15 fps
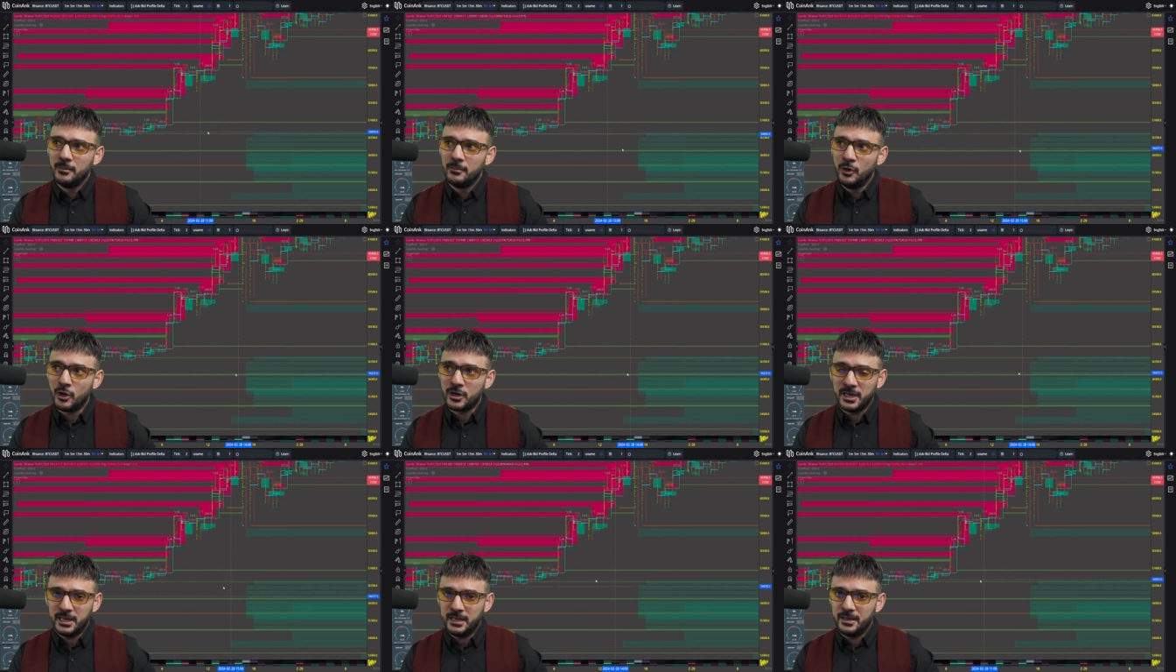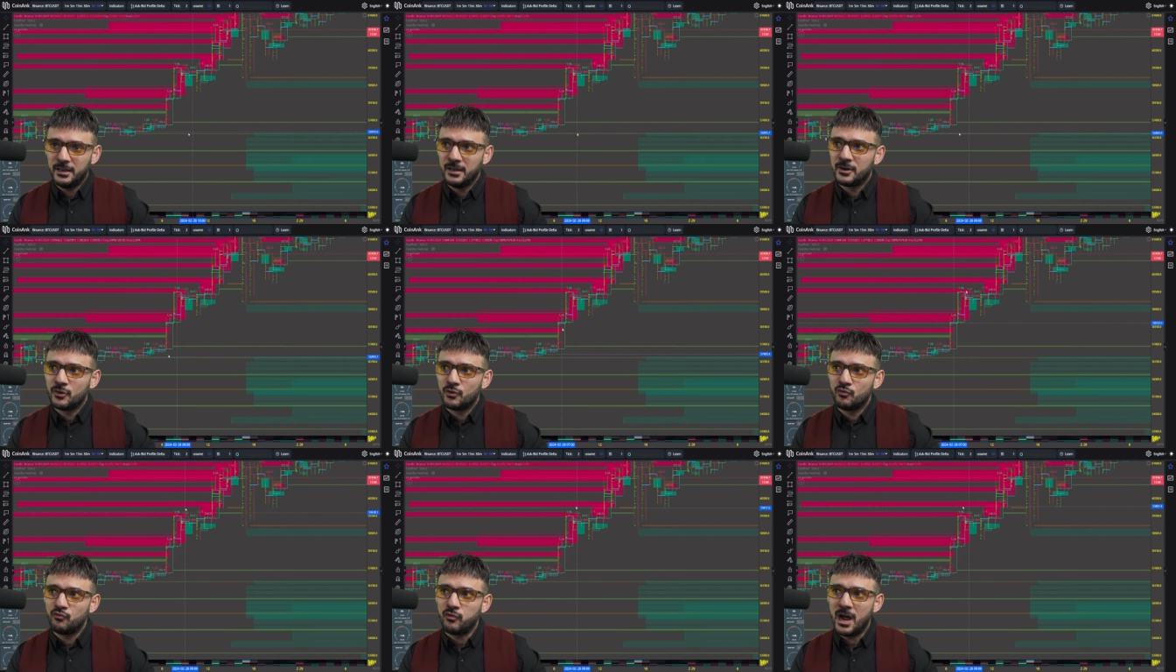Look at it.
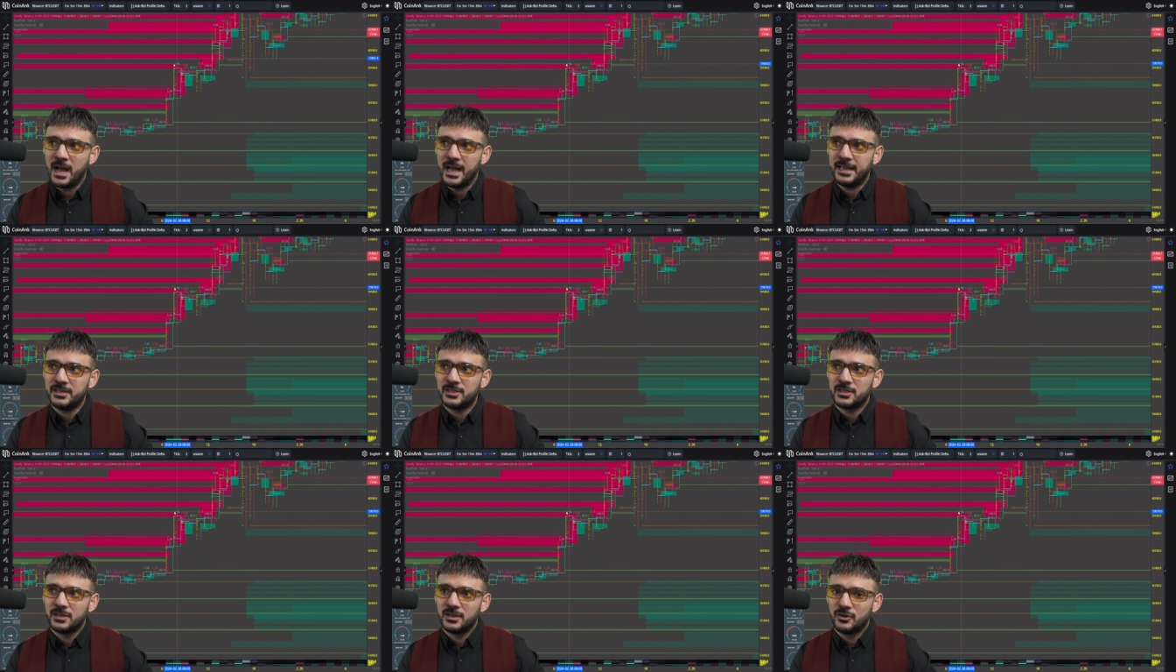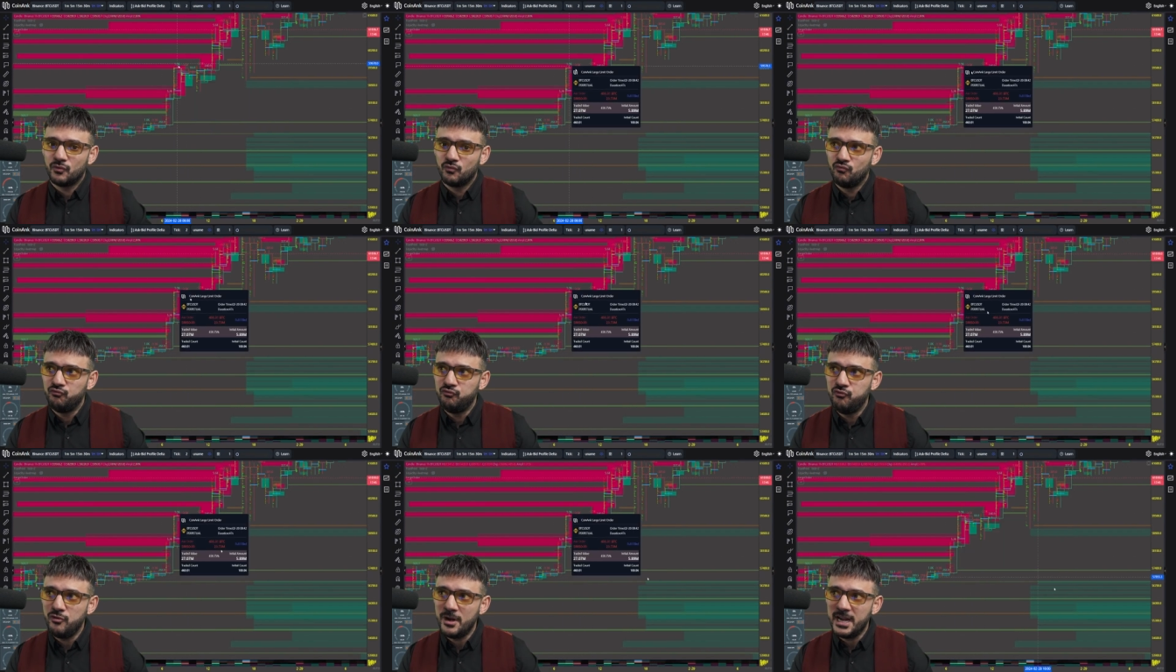Rise,
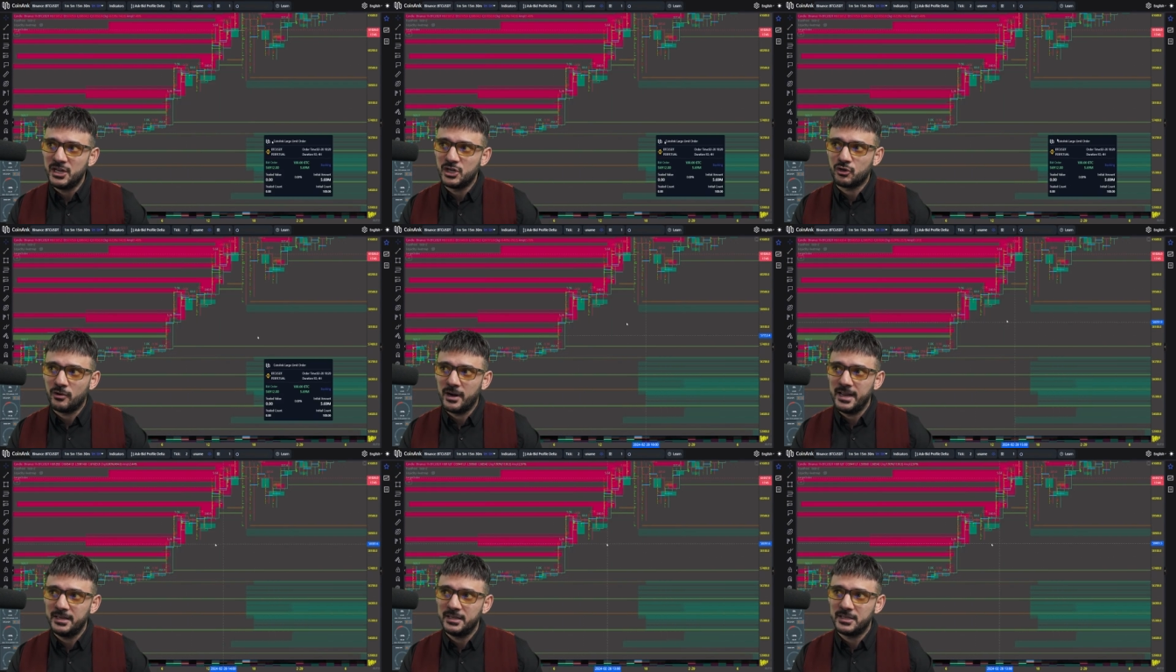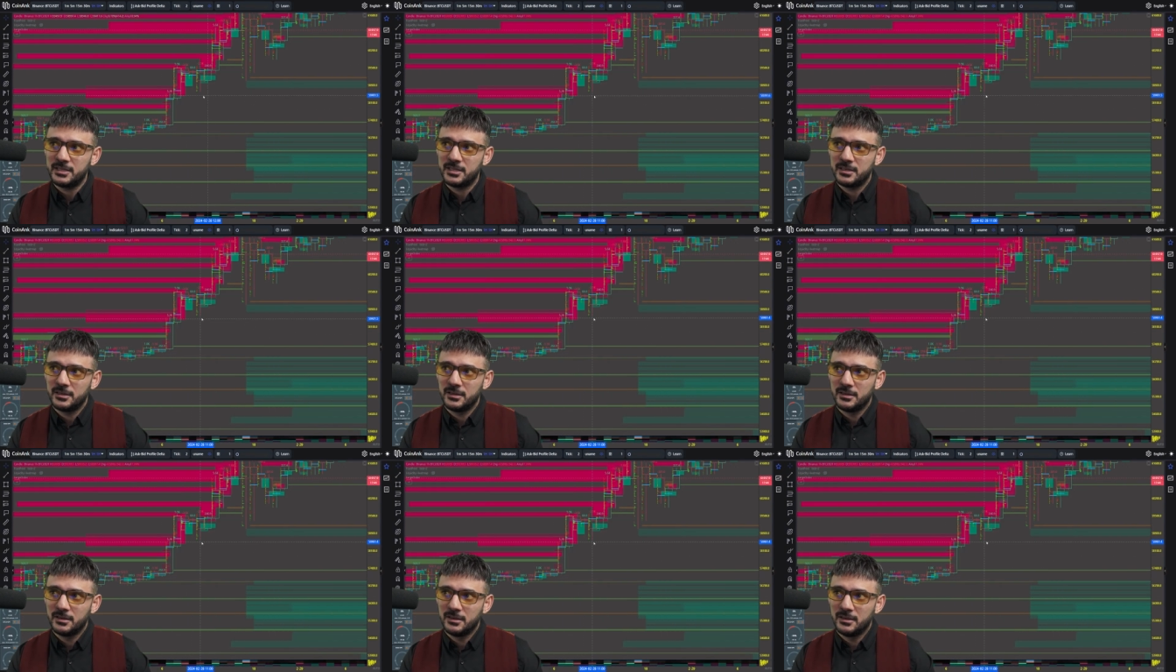retrace,
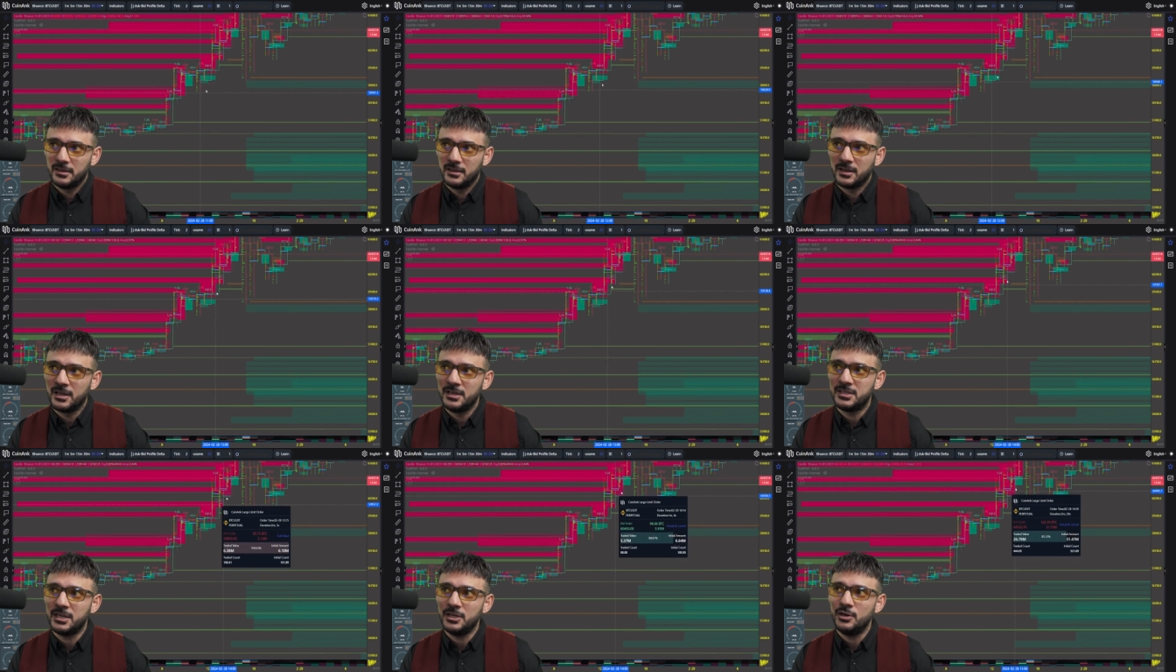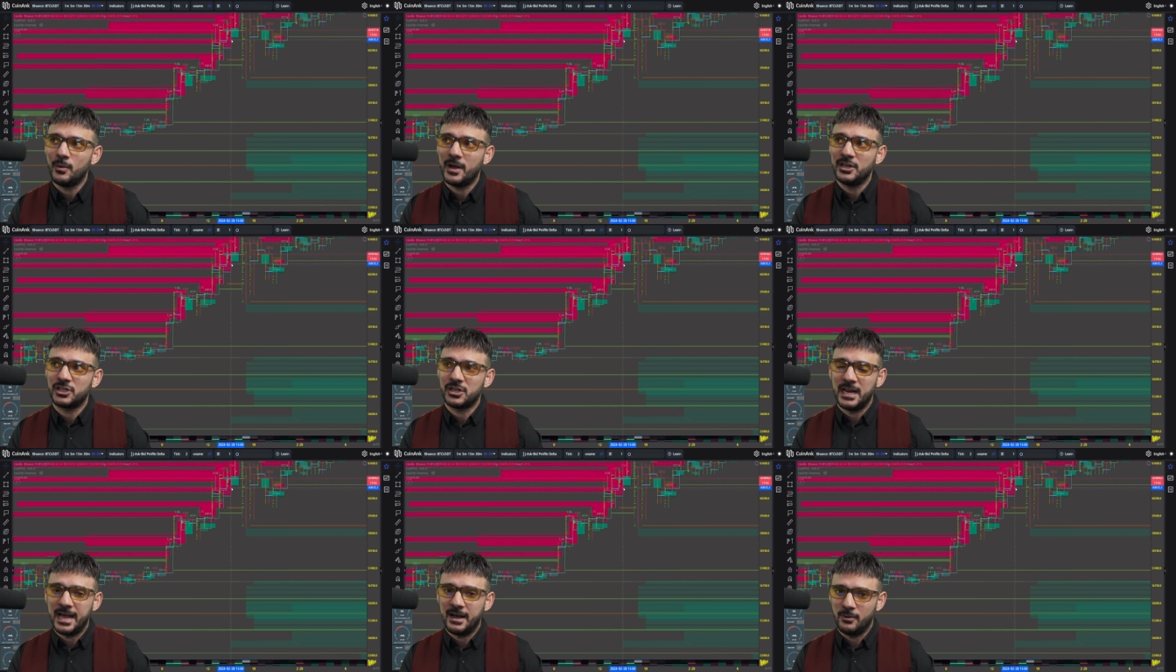
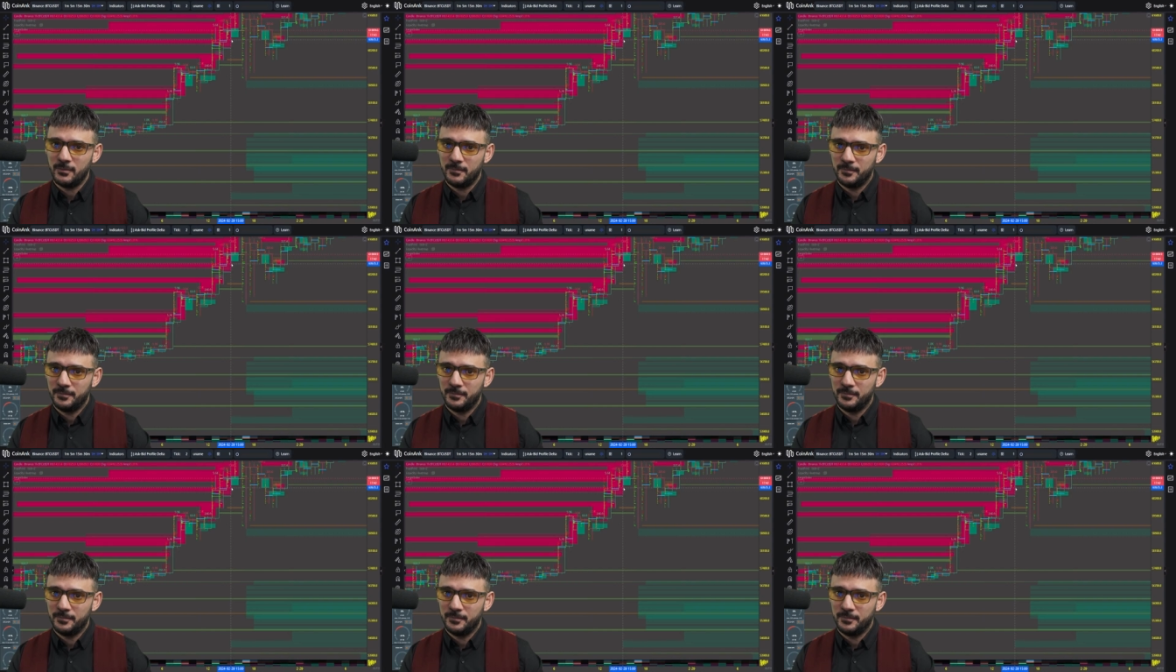continuation out.